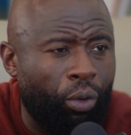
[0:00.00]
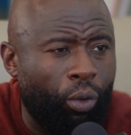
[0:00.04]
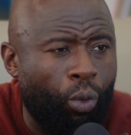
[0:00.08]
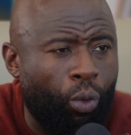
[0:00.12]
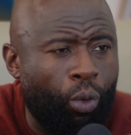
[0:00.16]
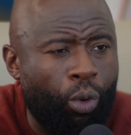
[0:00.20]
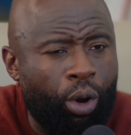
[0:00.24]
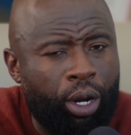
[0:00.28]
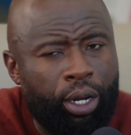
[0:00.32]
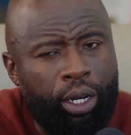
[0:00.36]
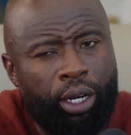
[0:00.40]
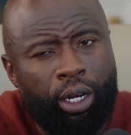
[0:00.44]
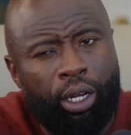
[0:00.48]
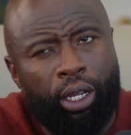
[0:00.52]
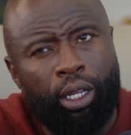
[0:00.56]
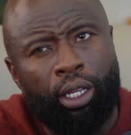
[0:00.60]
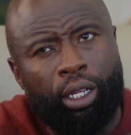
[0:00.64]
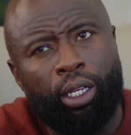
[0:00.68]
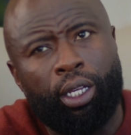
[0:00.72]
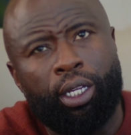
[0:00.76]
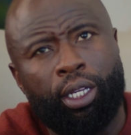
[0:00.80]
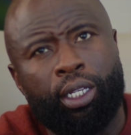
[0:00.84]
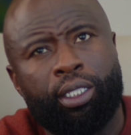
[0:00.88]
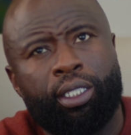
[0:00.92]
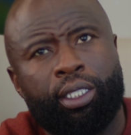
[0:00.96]
What
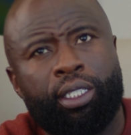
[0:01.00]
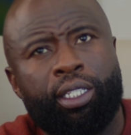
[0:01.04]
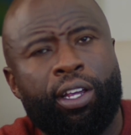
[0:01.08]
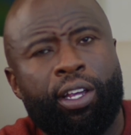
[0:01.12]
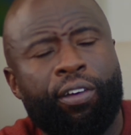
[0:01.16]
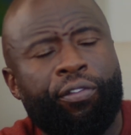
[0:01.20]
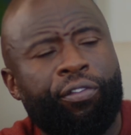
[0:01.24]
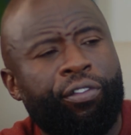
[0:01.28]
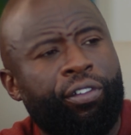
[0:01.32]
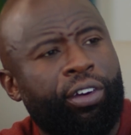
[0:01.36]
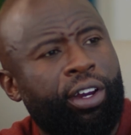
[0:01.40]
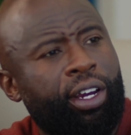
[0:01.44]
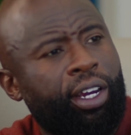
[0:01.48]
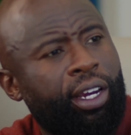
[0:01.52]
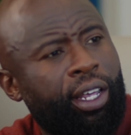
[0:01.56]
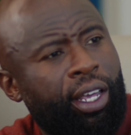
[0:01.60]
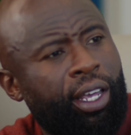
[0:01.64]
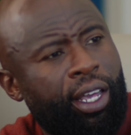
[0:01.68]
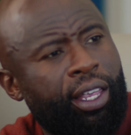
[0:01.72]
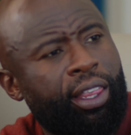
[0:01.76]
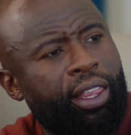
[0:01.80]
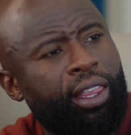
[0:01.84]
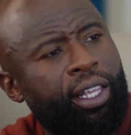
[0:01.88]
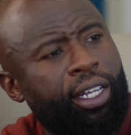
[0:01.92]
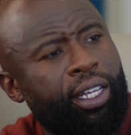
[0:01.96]
is different
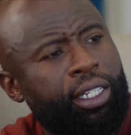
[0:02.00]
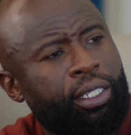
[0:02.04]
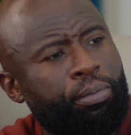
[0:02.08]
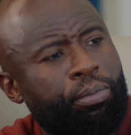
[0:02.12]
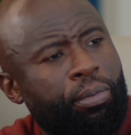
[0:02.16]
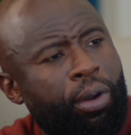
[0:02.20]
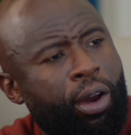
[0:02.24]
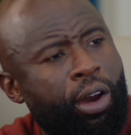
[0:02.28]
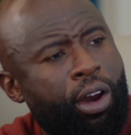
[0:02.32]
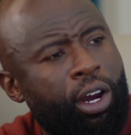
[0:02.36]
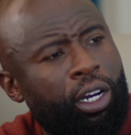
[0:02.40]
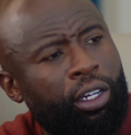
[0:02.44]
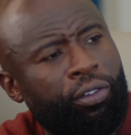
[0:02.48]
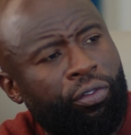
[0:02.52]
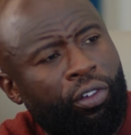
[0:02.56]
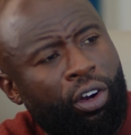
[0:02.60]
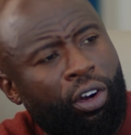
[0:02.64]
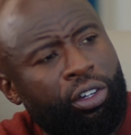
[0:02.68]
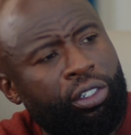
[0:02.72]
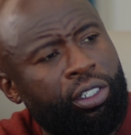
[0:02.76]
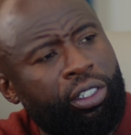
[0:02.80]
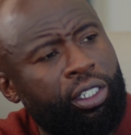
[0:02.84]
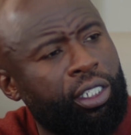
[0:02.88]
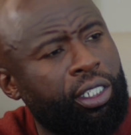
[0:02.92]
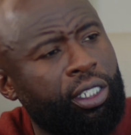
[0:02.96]
in this marriage
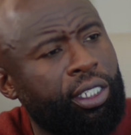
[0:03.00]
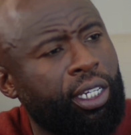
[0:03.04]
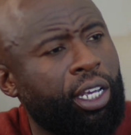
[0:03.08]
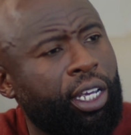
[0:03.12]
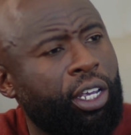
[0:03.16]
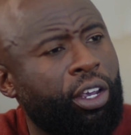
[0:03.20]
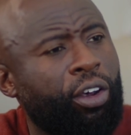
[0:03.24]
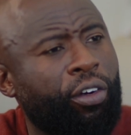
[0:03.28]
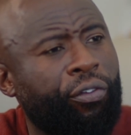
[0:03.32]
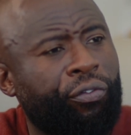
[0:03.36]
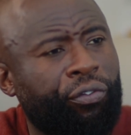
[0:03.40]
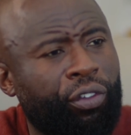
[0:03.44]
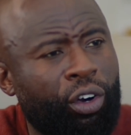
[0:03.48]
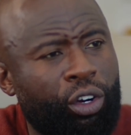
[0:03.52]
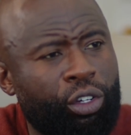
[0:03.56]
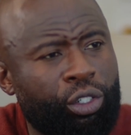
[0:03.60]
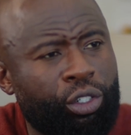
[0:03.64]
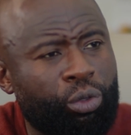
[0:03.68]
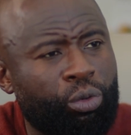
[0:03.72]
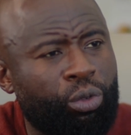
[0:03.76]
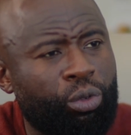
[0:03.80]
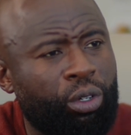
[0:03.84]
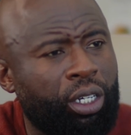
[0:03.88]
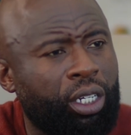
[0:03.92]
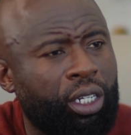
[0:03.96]
versus, say, your
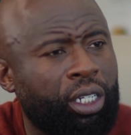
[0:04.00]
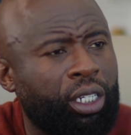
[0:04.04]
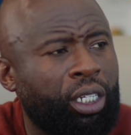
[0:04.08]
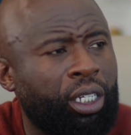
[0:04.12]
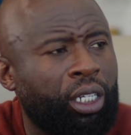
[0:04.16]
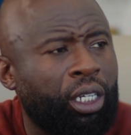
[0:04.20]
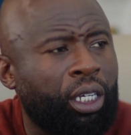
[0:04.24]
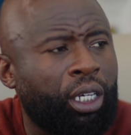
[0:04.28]
first one